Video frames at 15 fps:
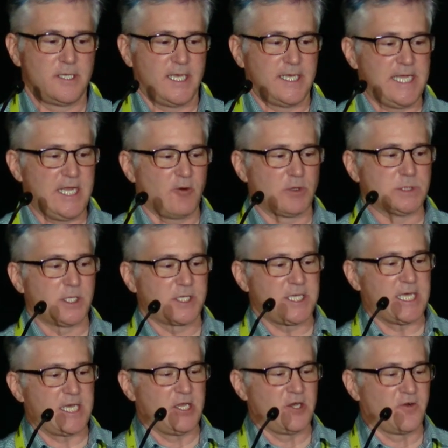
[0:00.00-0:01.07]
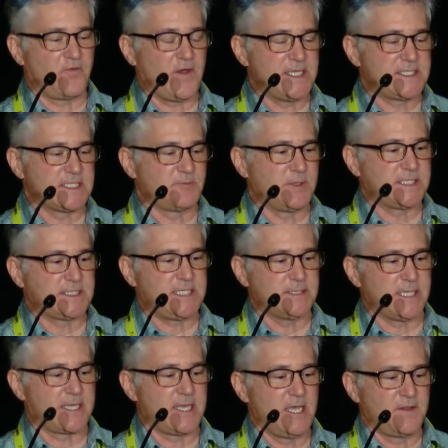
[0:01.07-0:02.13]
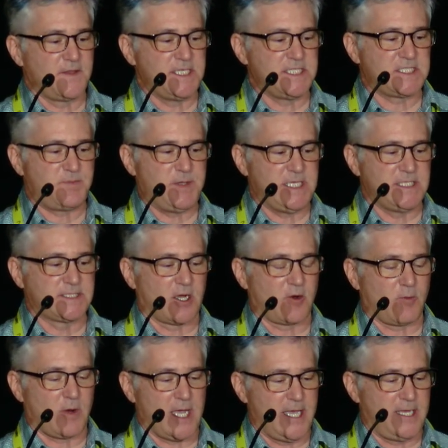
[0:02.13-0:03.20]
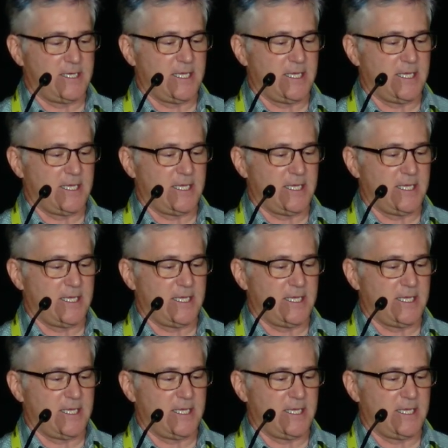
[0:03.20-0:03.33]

And here we're looking at interfaces, and we can see like these speeds aren't right,